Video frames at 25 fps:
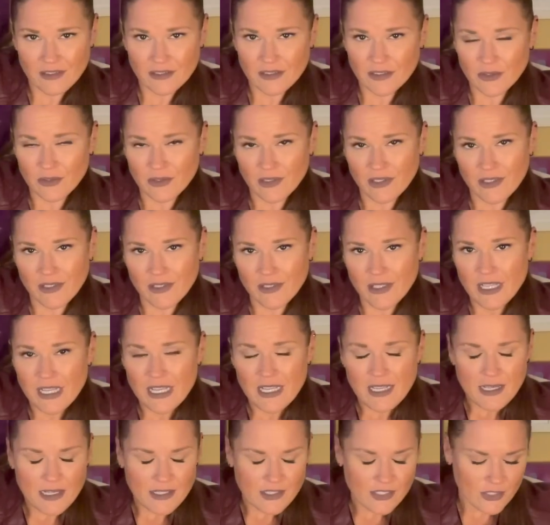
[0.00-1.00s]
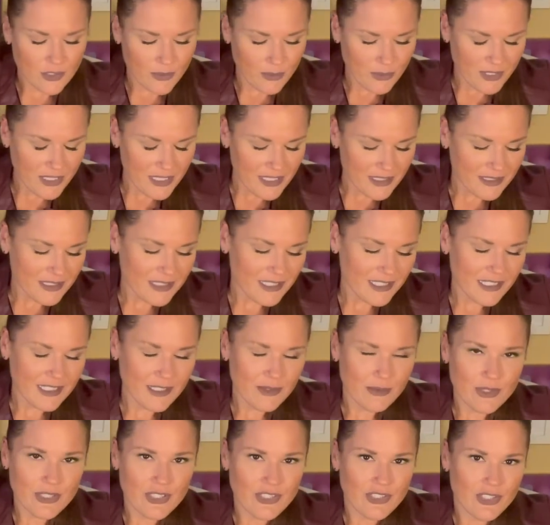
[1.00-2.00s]
Okay. So I'm glad to see
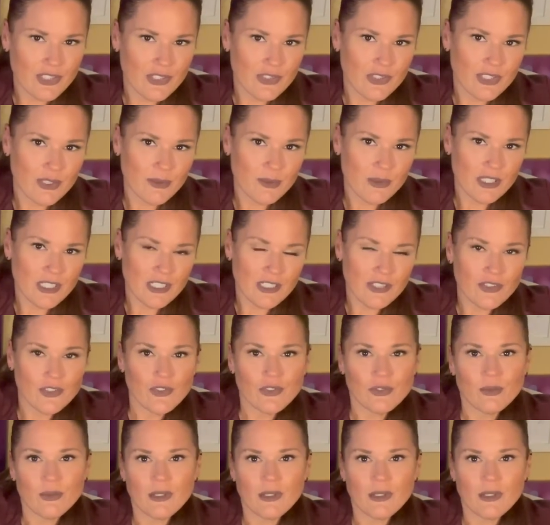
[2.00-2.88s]
it wasn't too substantial,